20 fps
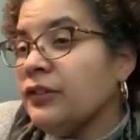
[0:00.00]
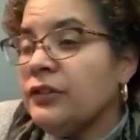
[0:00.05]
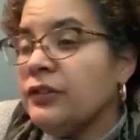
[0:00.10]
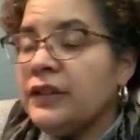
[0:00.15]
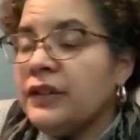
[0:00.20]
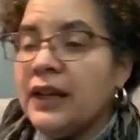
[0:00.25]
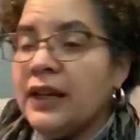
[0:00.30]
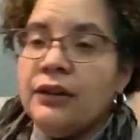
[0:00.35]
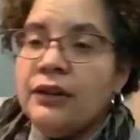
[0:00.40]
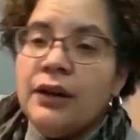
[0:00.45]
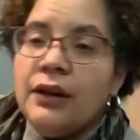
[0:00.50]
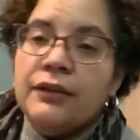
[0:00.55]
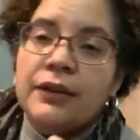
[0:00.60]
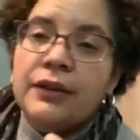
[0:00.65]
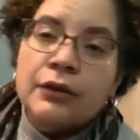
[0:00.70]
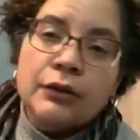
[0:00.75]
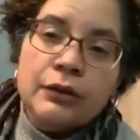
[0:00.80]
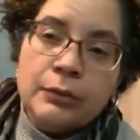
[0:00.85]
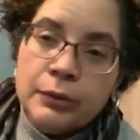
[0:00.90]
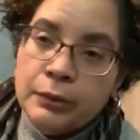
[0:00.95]
Say you have
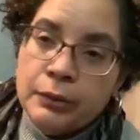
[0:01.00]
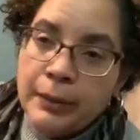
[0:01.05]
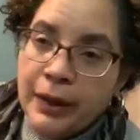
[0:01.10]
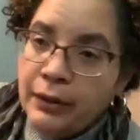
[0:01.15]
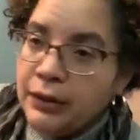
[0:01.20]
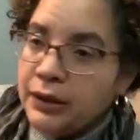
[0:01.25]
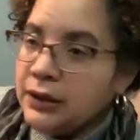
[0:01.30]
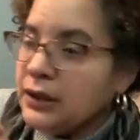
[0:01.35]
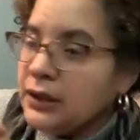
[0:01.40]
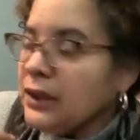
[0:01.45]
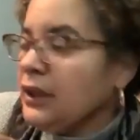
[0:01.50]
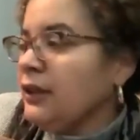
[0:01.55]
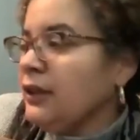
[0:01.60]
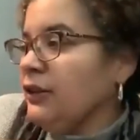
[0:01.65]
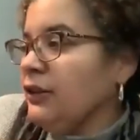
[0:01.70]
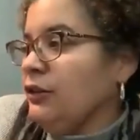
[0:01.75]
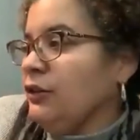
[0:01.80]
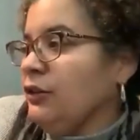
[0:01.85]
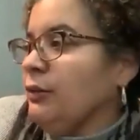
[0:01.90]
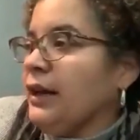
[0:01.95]
irritable bowel,
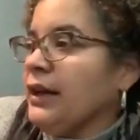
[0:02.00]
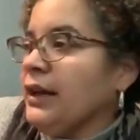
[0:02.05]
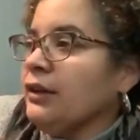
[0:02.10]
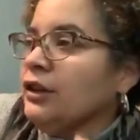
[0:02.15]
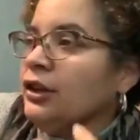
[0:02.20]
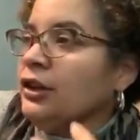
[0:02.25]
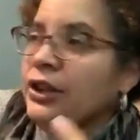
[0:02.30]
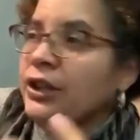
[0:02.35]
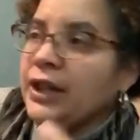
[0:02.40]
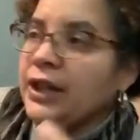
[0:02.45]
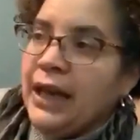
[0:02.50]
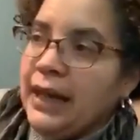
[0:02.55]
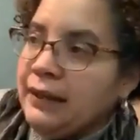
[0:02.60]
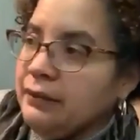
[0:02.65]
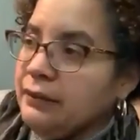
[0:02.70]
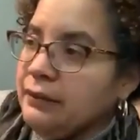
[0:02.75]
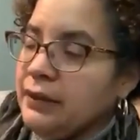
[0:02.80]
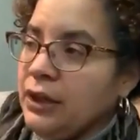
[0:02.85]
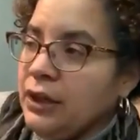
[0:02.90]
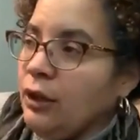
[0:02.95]
you want to look at,
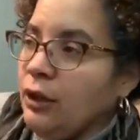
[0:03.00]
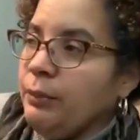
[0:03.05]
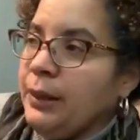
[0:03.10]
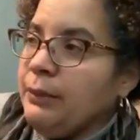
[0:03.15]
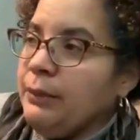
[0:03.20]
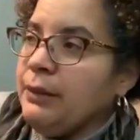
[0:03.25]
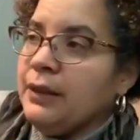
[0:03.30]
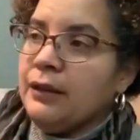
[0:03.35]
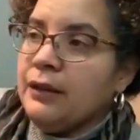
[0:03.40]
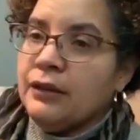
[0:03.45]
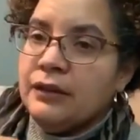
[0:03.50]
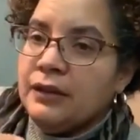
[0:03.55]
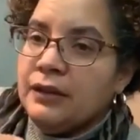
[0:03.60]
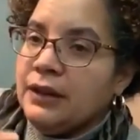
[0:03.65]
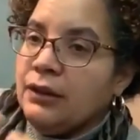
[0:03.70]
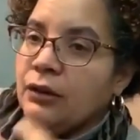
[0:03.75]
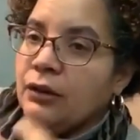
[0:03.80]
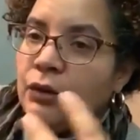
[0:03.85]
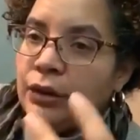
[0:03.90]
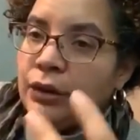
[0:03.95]
you know, maybe the
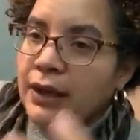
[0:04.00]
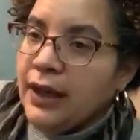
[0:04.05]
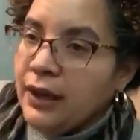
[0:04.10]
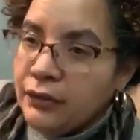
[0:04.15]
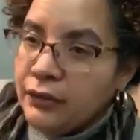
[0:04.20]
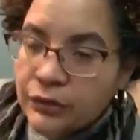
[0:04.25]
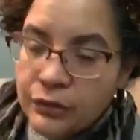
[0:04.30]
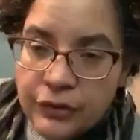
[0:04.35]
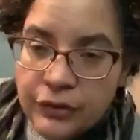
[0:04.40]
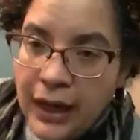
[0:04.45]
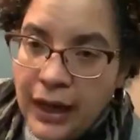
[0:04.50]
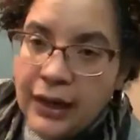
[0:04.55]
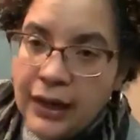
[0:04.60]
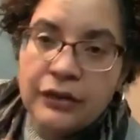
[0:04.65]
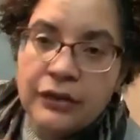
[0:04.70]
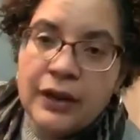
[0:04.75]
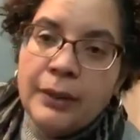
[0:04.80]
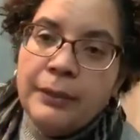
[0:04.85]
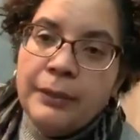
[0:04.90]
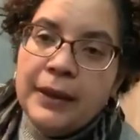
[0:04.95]
colon cancer society
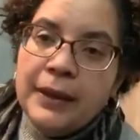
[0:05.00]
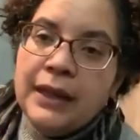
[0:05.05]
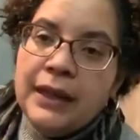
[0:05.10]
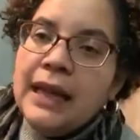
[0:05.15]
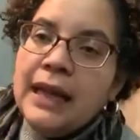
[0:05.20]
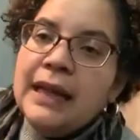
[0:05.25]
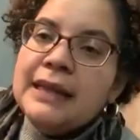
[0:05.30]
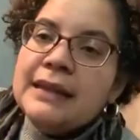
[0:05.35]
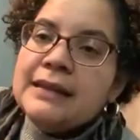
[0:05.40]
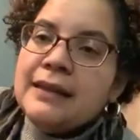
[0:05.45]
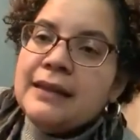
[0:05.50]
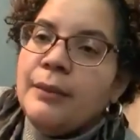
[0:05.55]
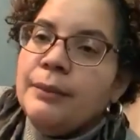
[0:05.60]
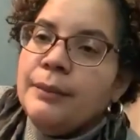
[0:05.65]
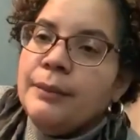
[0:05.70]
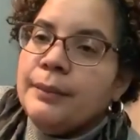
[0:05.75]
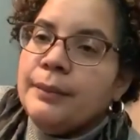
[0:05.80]
or some